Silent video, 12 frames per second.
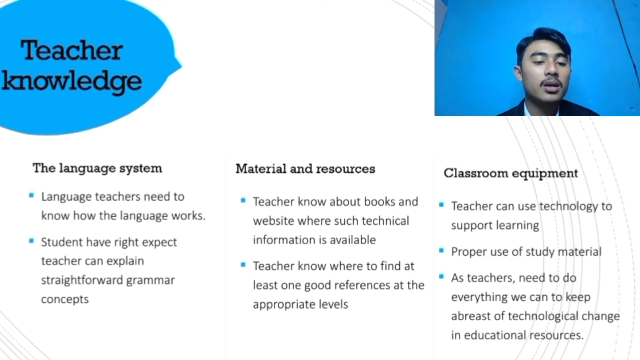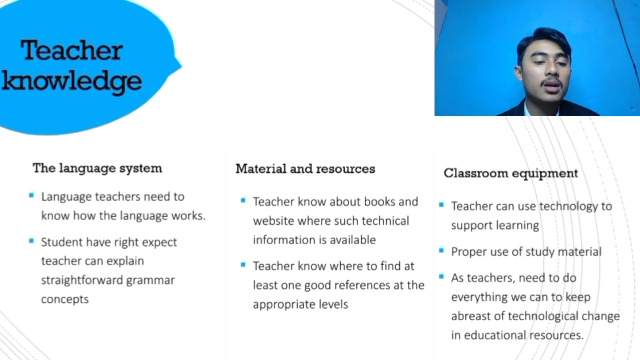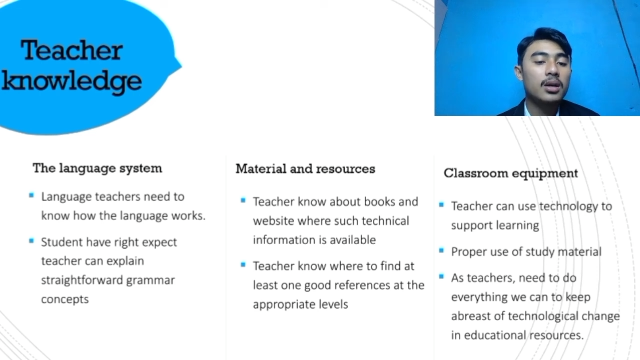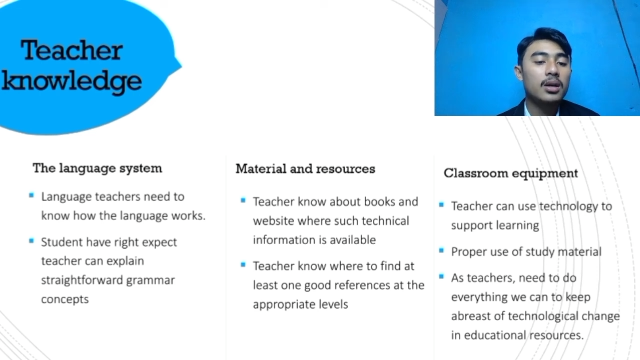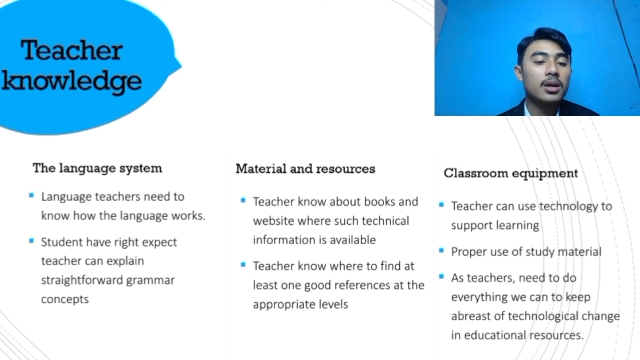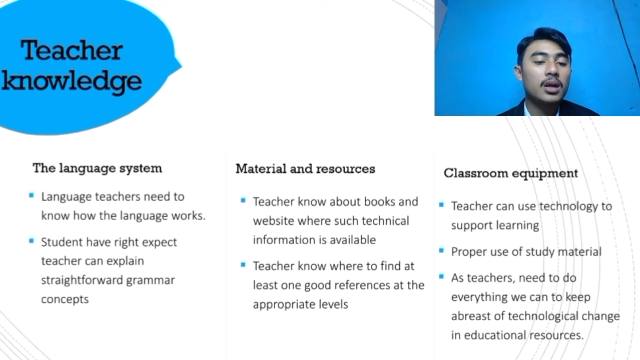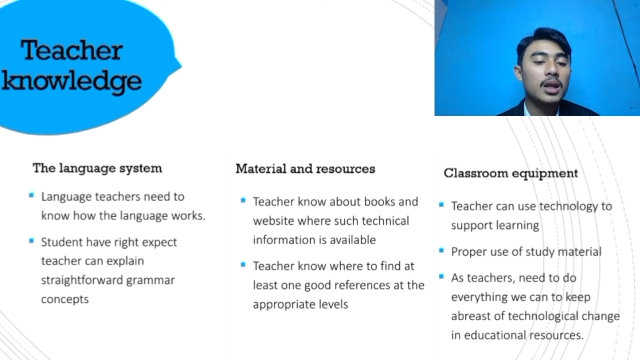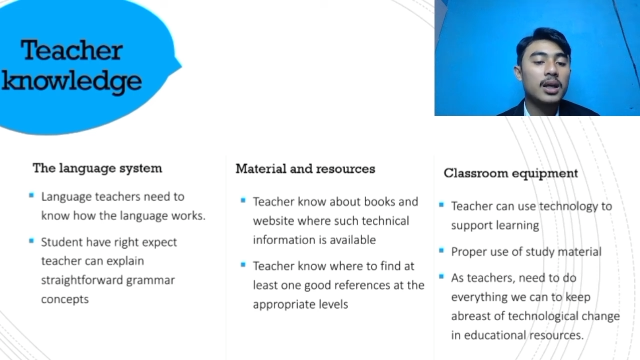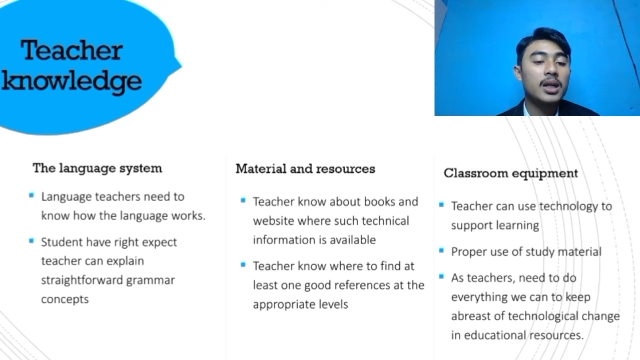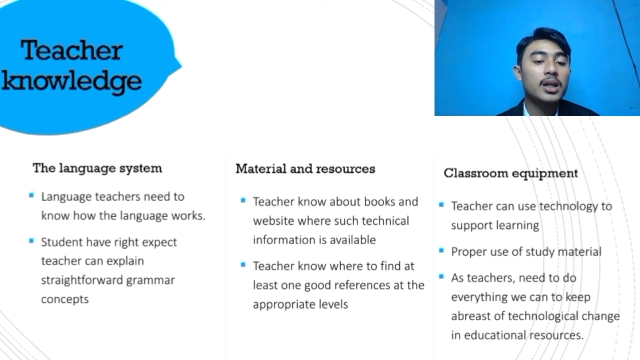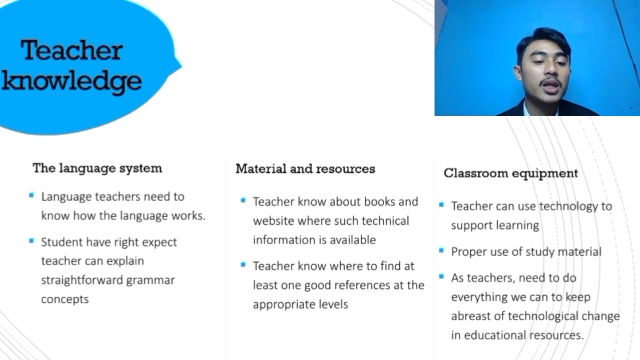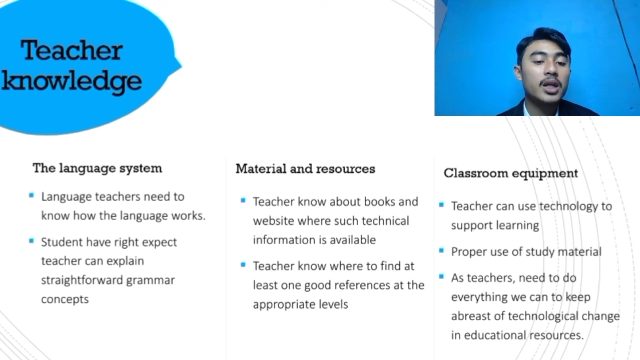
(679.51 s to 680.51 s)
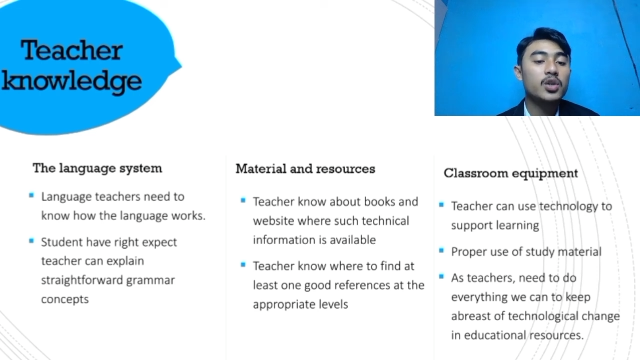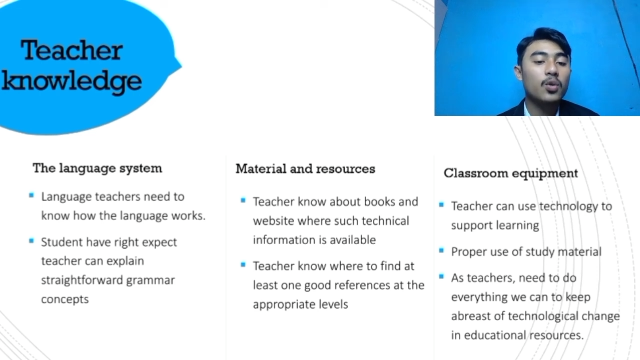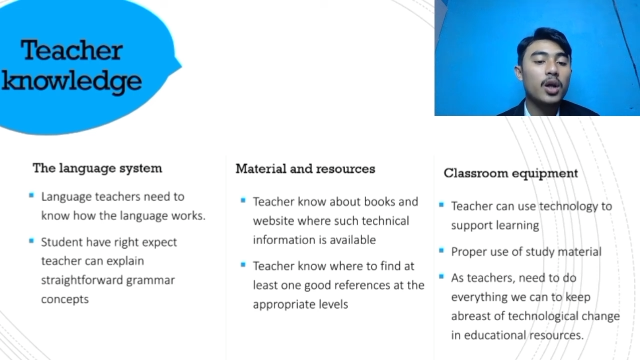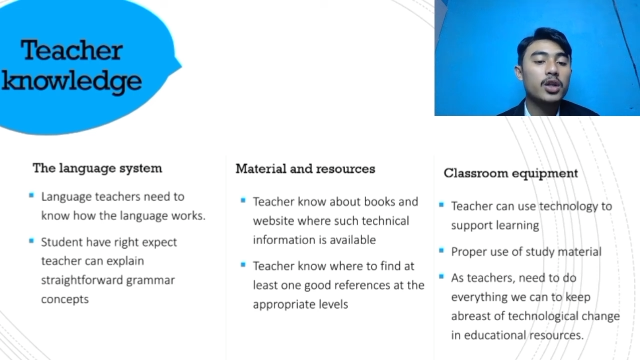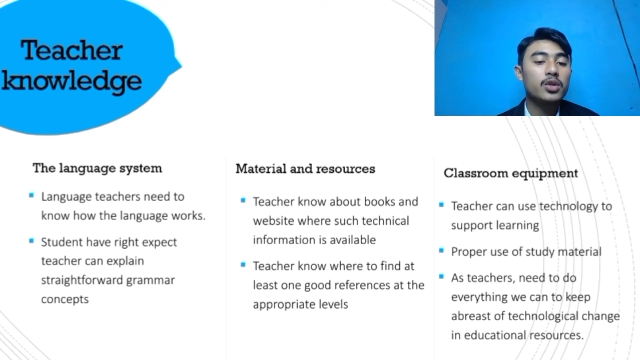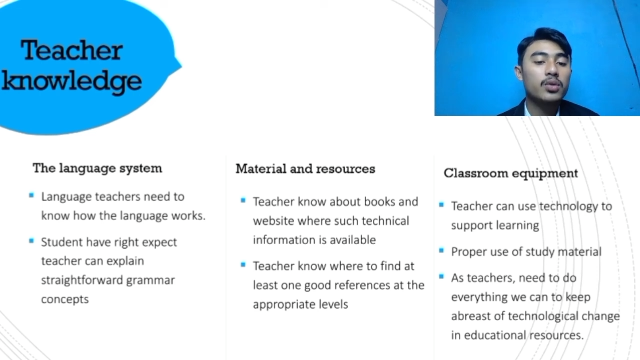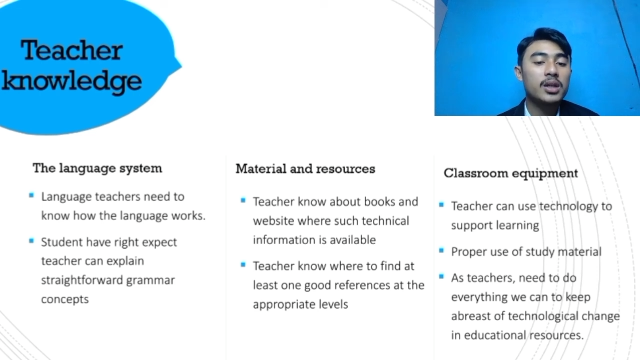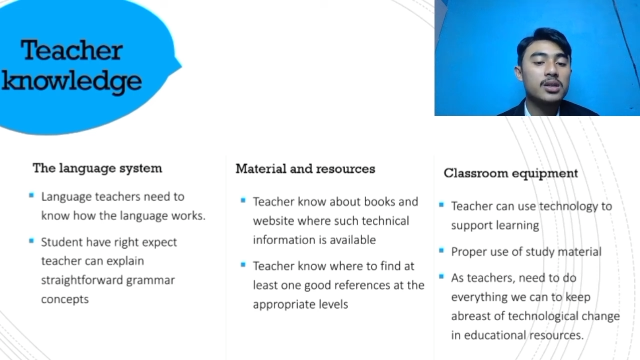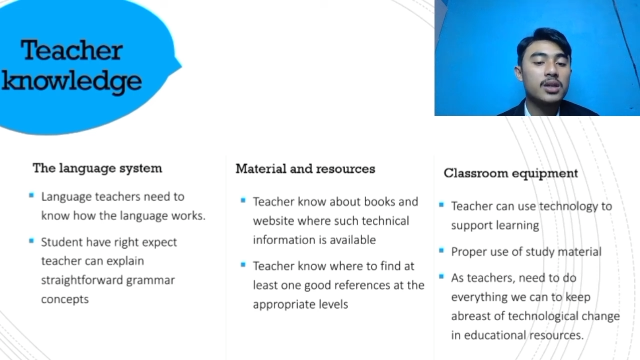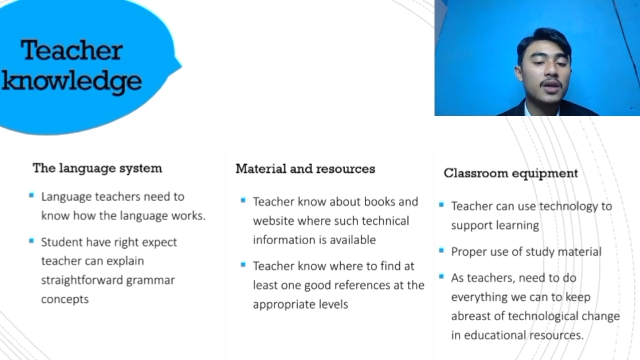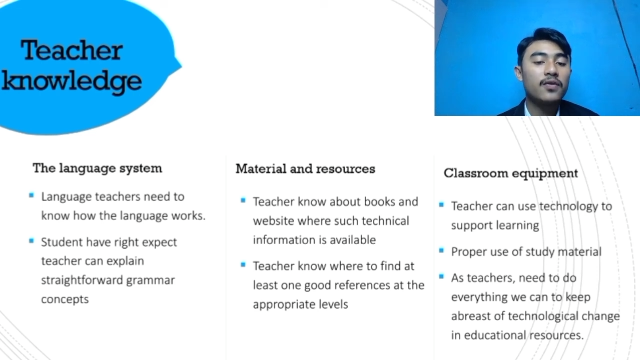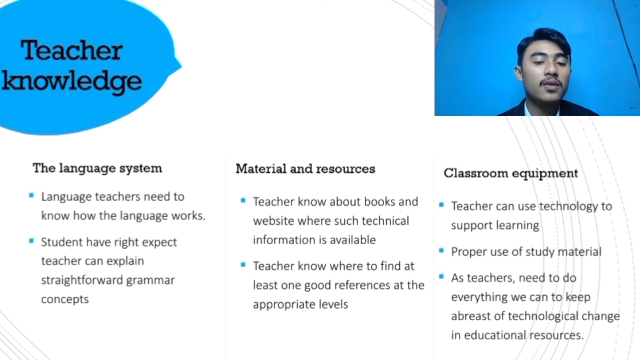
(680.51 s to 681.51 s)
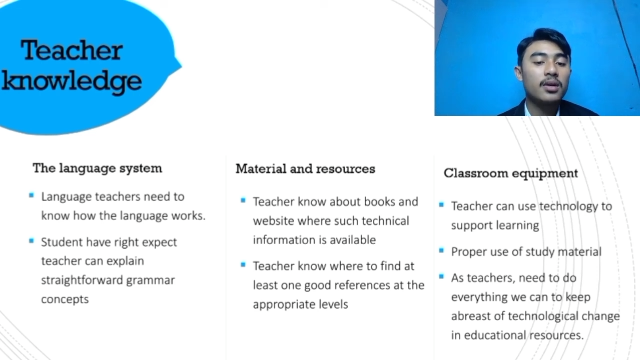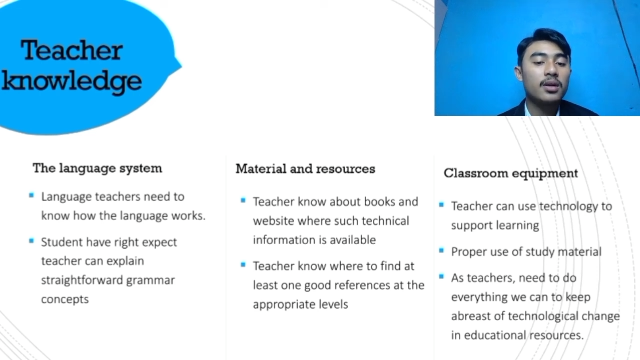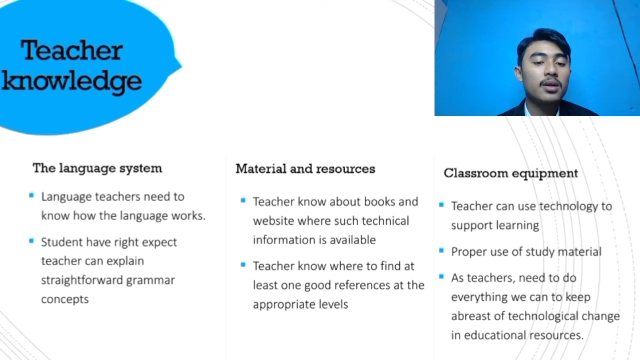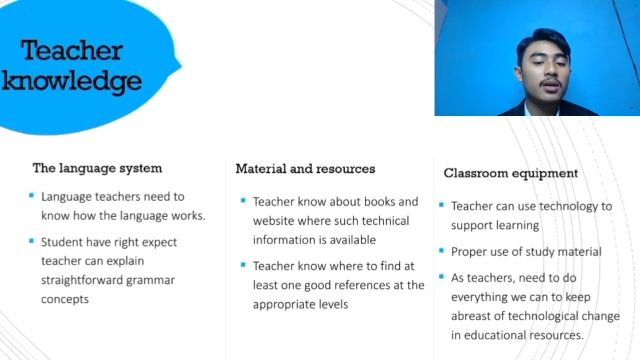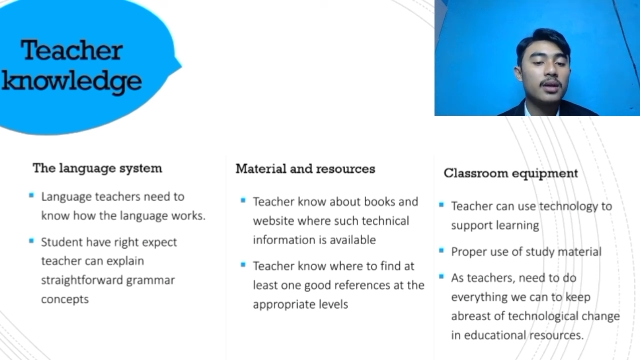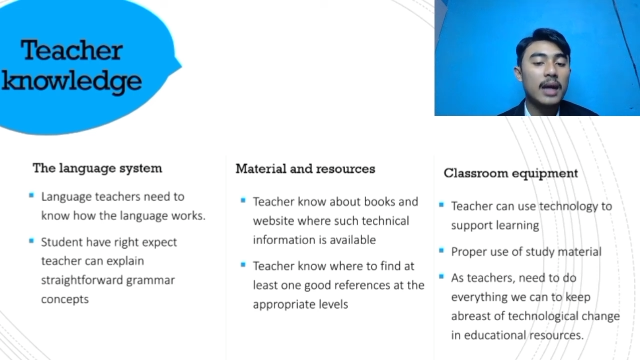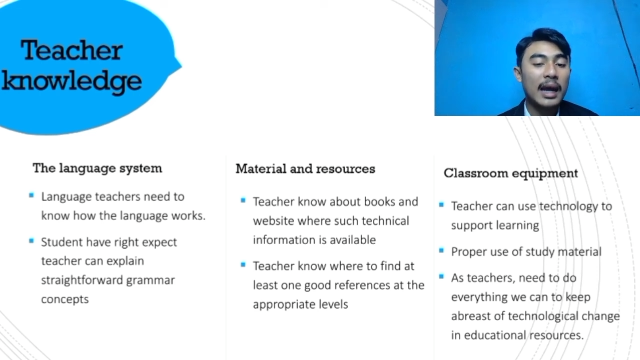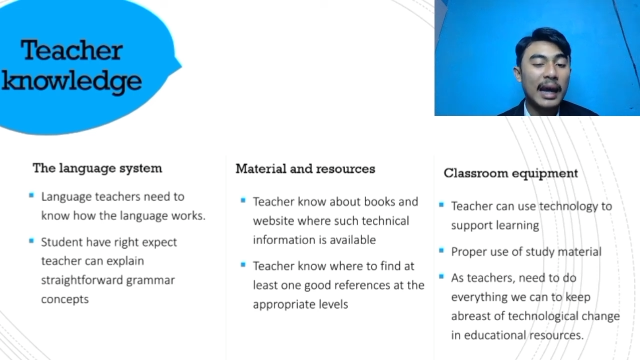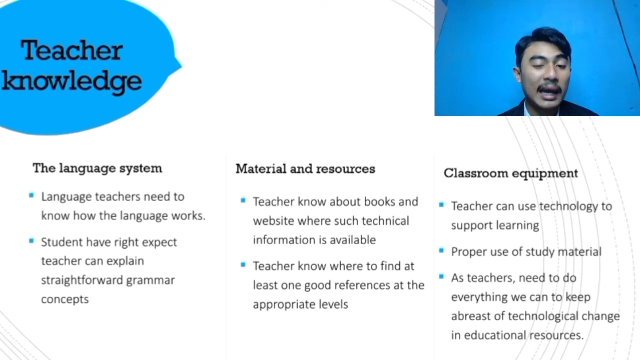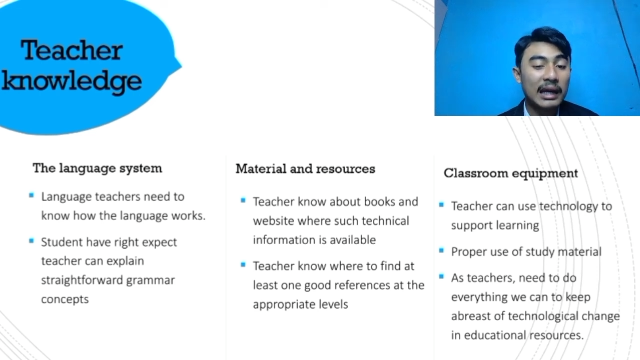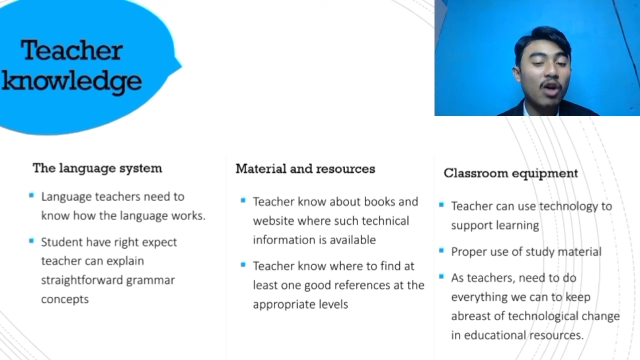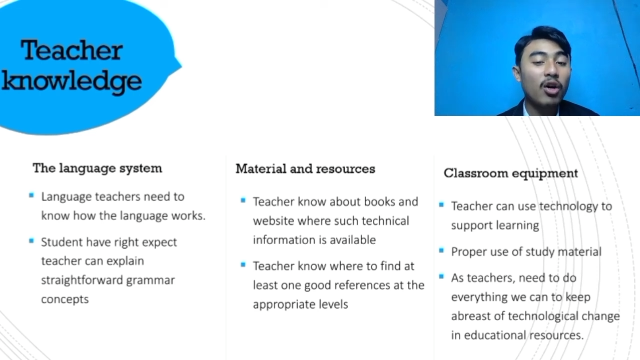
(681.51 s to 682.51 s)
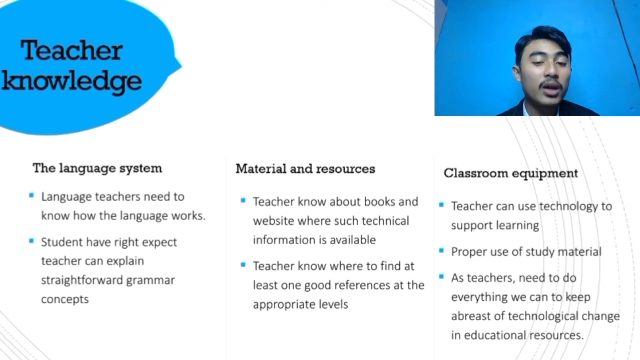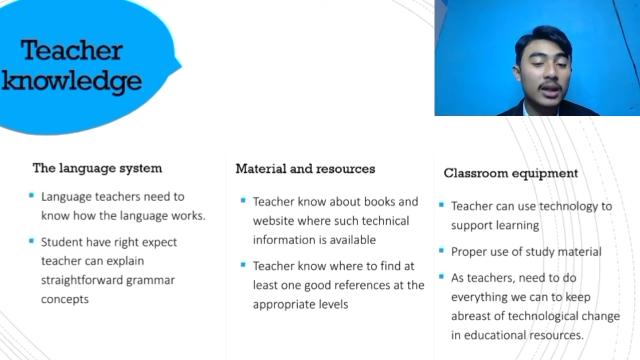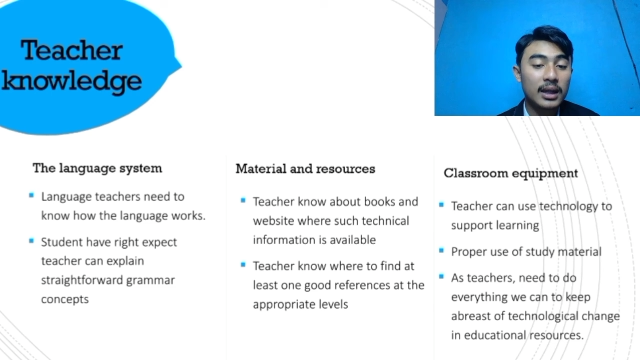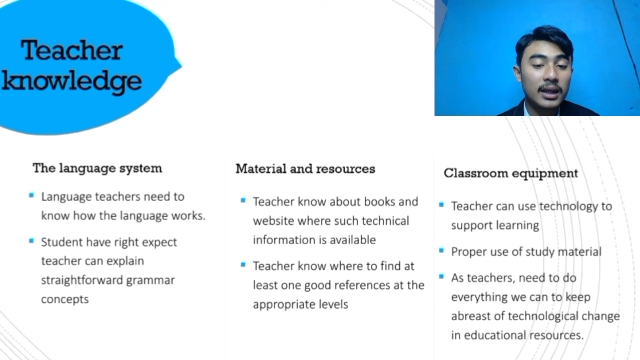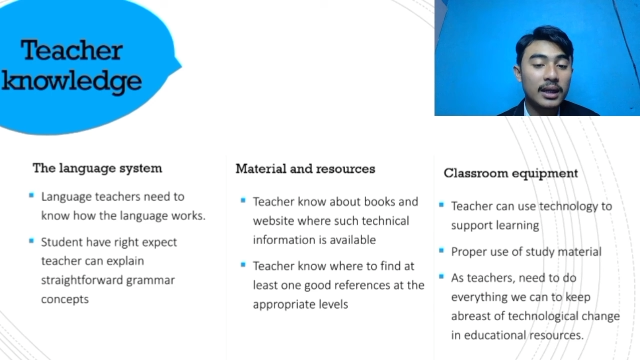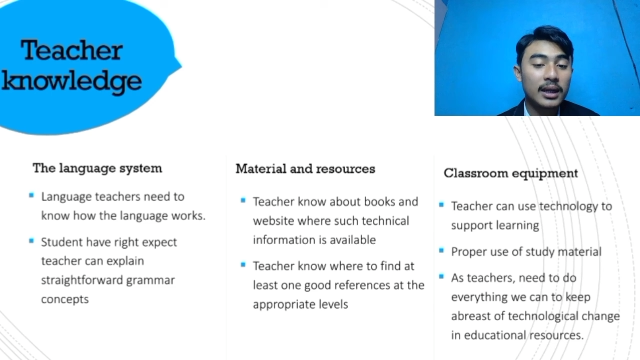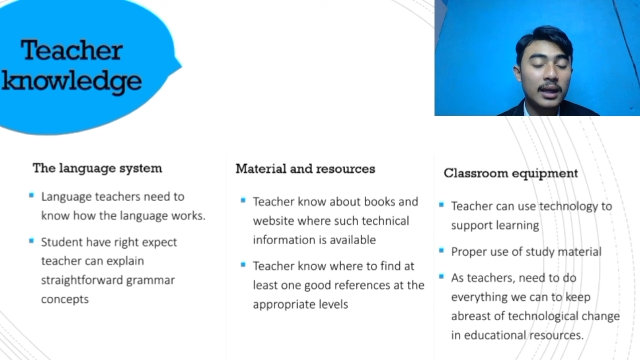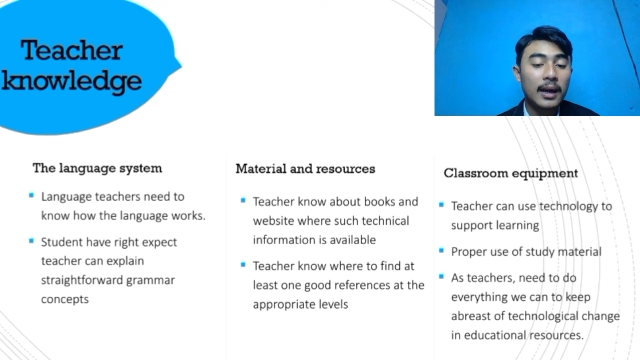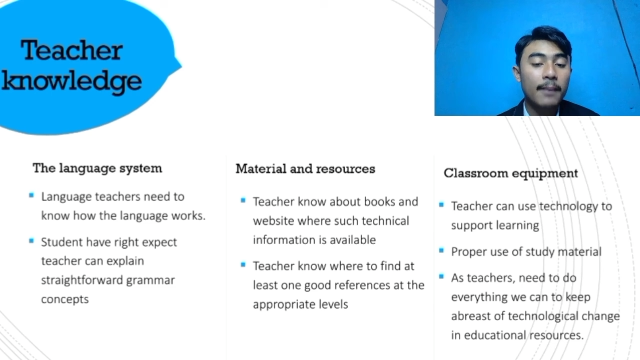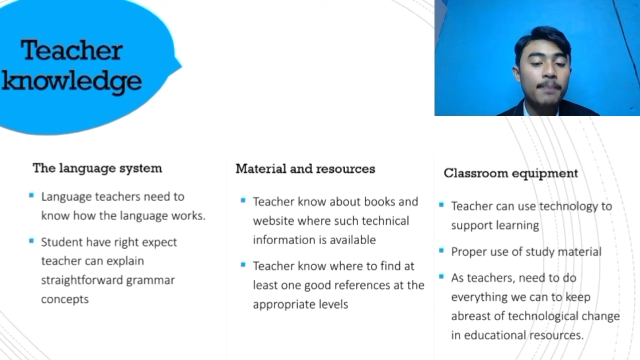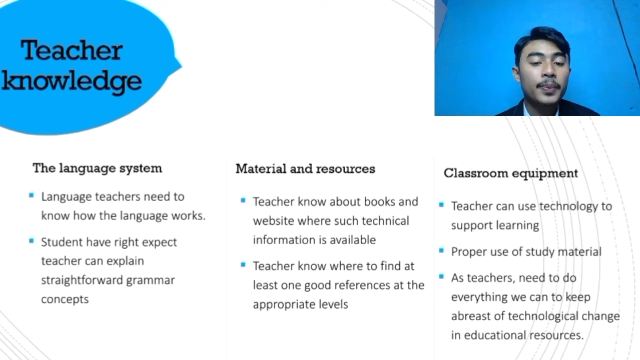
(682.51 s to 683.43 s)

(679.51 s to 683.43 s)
learners want to achieve and only